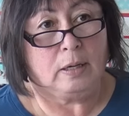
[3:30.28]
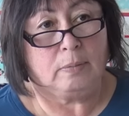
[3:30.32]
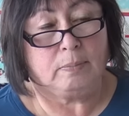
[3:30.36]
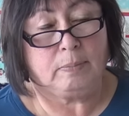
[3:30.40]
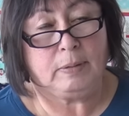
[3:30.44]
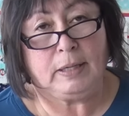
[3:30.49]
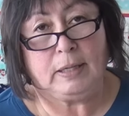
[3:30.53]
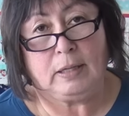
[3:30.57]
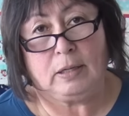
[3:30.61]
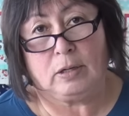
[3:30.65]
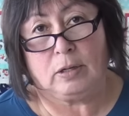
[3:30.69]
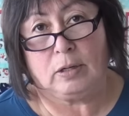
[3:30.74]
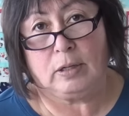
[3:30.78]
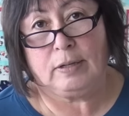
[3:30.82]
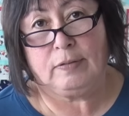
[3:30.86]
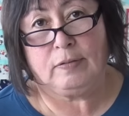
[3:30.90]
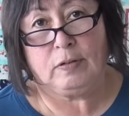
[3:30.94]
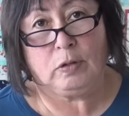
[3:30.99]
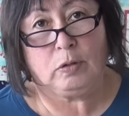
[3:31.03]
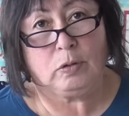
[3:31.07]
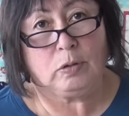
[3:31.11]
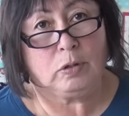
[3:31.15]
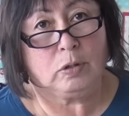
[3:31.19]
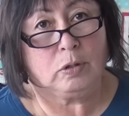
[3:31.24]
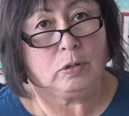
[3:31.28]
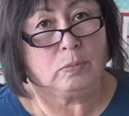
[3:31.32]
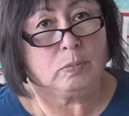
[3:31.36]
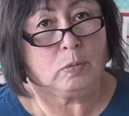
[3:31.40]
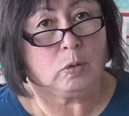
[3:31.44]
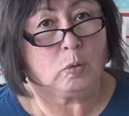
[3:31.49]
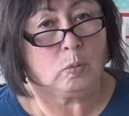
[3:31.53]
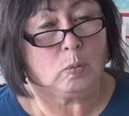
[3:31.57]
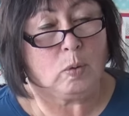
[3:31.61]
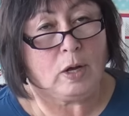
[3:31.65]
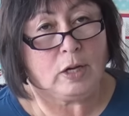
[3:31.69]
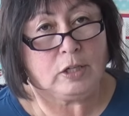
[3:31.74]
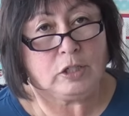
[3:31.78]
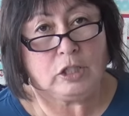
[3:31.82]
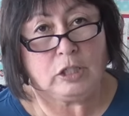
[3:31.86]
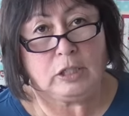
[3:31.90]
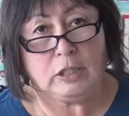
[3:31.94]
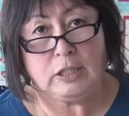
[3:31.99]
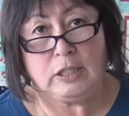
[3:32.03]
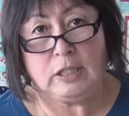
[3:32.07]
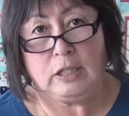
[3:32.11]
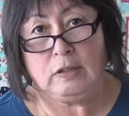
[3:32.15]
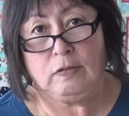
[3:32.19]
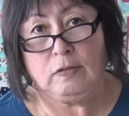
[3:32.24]
be in our living room or
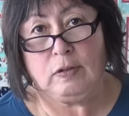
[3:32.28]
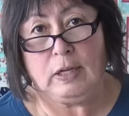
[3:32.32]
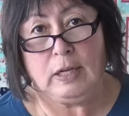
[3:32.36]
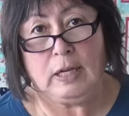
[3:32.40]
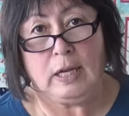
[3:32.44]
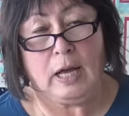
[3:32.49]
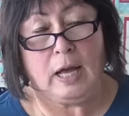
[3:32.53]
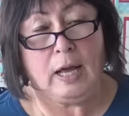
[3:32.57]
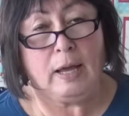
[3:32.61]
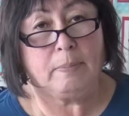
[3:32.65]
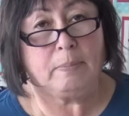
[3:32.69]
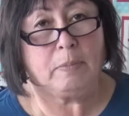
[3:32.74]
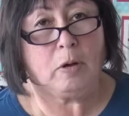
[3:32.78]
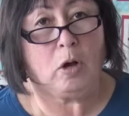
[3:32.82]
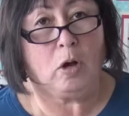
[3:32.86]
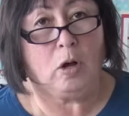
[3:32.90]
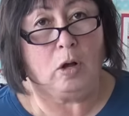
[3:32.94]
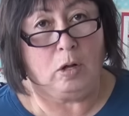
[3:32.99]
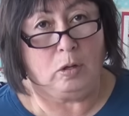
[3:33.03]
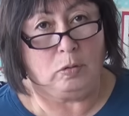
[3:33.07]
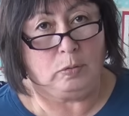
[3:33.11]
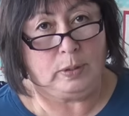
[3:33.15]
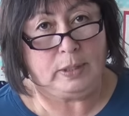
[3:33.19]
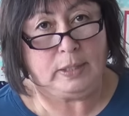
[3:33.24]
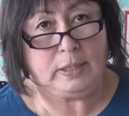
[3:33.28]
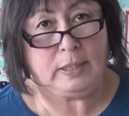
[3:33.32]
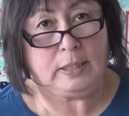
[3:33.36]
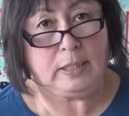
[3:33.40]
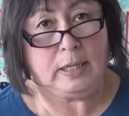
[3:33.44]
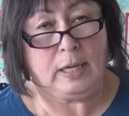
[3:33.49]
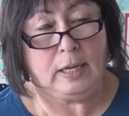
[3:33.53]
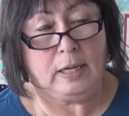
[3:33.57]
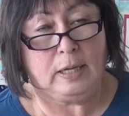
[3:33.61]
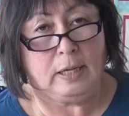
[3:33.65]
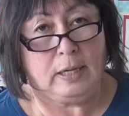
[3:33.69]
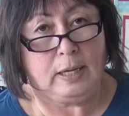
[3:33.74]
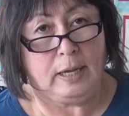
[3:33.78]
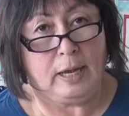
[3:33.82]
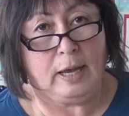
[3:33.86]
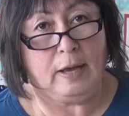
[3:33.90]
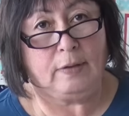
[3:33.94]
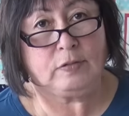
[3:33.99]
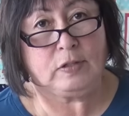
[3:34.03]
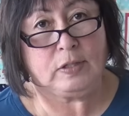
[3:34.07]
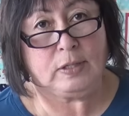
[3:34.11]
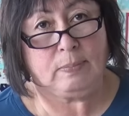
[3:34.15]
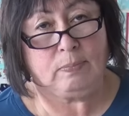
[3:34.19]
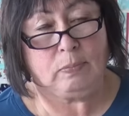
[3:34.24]
watching TV, I'm always
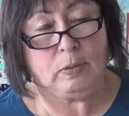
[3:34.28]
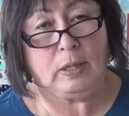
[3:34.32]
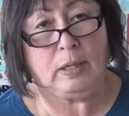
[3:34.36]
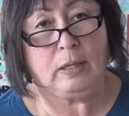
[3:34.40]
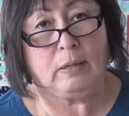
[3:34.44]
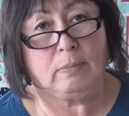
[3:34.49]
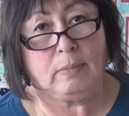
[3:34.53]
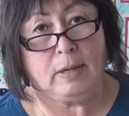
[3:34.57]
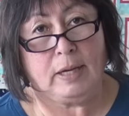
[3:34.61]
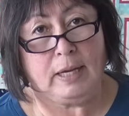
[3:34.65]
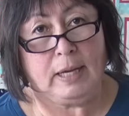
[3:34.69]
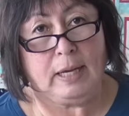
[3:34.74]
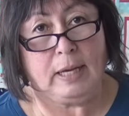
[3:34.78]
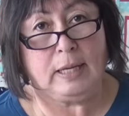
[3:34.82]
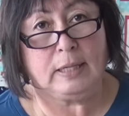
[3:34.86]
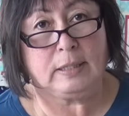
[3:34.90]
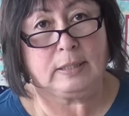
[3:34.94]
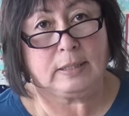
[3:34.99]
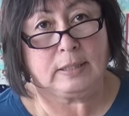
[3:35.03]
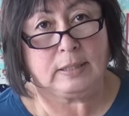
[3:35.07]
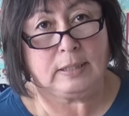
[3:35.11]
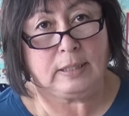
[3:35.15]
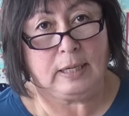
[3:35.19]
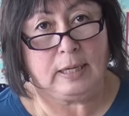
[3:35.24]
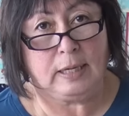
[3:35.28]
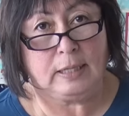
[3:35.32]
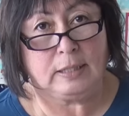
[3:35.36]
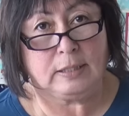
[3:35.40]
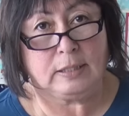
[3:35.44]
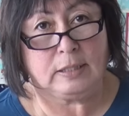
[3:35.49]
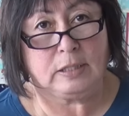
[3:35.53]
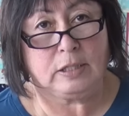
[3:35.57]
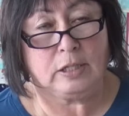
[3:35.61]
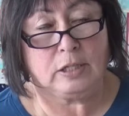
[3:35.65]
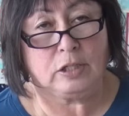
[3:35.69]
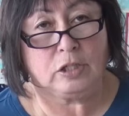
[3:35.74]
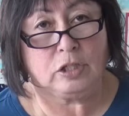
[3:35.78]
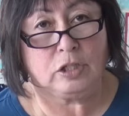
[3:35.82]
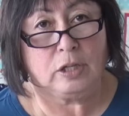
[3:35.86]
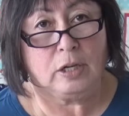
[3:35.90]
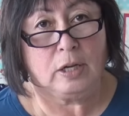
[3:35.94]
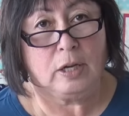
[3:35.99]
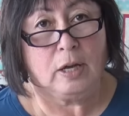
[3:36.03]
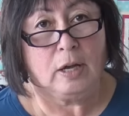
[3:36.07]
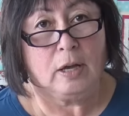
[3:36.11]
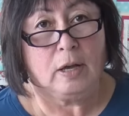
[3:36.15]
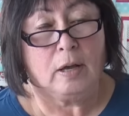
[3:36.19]
have something in my hands to hand stitch.